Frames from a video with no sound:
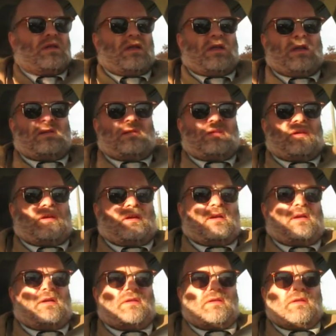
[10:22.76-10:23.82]
And
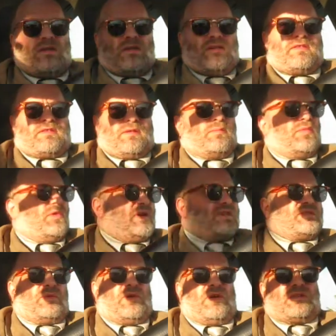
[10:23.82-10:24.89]
some
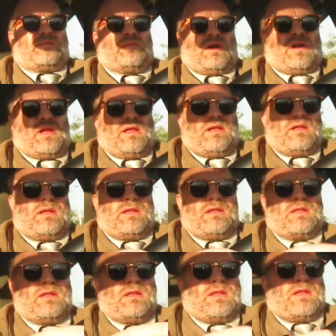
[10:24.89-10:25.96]
boys walked by.
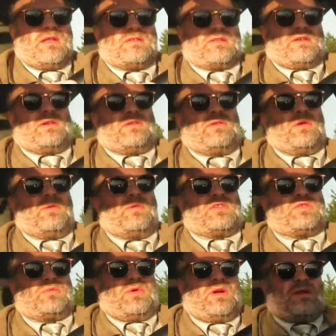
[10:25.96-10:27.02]
So I don't know
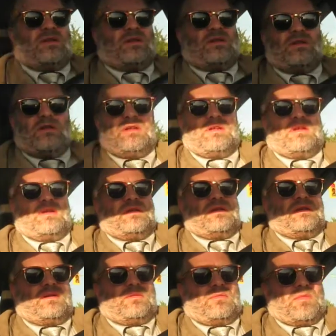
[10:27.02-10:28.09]
which
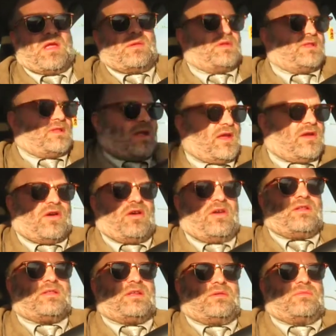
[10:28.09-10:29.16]
one. Maybe they
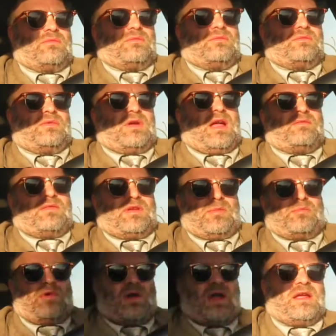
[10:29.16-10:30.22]
called and were having a
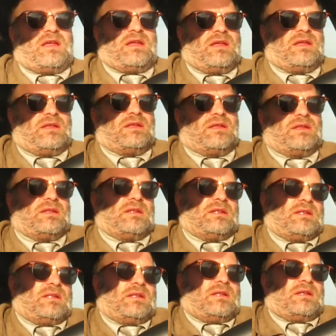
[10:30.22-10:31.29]
prank.
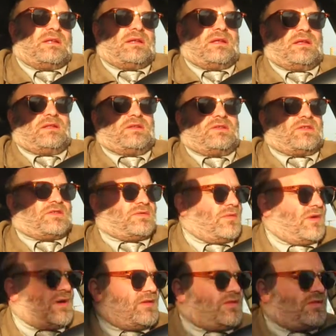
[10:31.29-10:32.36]
And they just
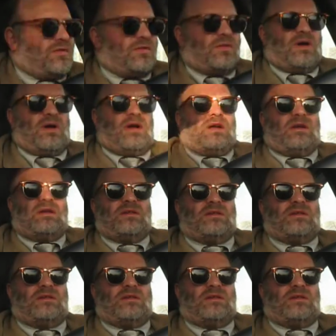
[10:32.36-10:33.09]
wanted to